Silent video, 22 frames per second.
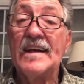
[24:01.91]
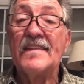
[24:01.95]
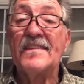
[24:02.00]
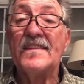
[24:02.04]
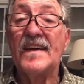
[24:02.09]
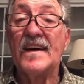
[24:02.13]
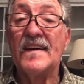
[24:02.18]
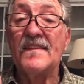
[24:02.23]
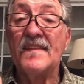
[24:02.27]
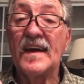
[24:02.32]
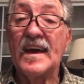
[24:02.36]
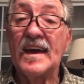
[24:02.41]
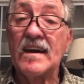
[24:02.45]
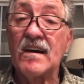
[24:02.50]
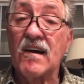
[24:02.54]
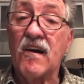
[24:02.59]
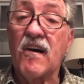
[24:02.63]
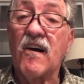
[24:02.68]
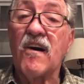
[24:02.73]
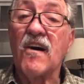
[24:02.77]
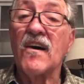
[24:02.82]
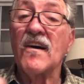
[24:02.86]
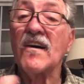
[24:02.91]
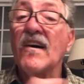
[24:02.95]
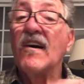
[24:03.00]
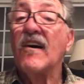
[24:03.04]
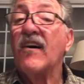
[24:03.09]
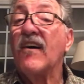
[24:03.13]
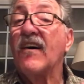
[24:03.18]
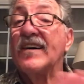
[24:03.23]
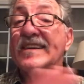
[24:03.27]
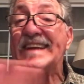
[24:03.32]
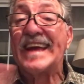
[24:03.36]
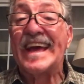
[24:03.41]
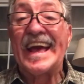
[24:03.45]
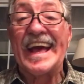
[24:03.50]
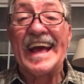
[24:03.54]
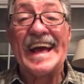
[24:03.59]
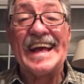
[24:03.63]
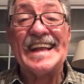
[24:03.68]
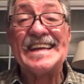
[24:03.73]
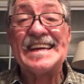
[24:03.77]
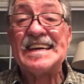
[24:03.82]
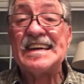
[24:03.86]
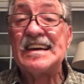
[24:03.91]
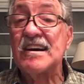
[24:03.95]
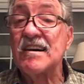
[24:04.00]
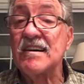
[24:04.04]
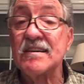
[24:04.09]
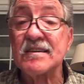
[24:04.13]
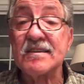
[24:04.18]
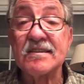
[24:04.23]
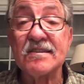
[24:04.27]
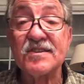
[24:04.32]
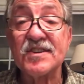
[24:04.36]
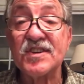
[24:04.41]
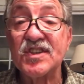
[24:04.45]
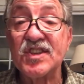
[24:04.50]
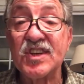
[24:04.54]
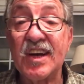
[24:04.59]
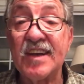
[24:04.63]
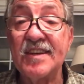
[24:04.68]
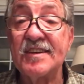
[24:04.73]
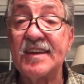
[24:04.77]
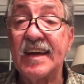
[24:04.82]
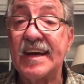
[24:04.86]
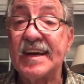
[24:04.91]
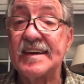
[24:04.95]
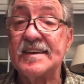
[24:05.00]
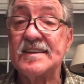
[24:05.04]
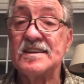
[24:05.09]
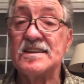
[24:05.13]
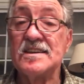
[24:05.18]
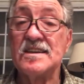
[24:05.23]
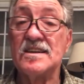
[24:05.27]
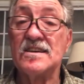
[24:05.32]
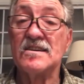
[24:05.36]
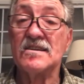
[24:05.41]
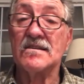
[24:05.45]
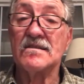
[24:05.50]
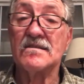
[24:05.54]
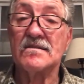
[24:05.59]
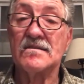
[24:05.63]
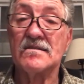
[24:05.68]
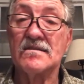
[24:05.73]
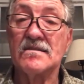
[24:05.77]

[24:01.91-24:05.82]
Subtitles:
than they are on any other Sunday of the year.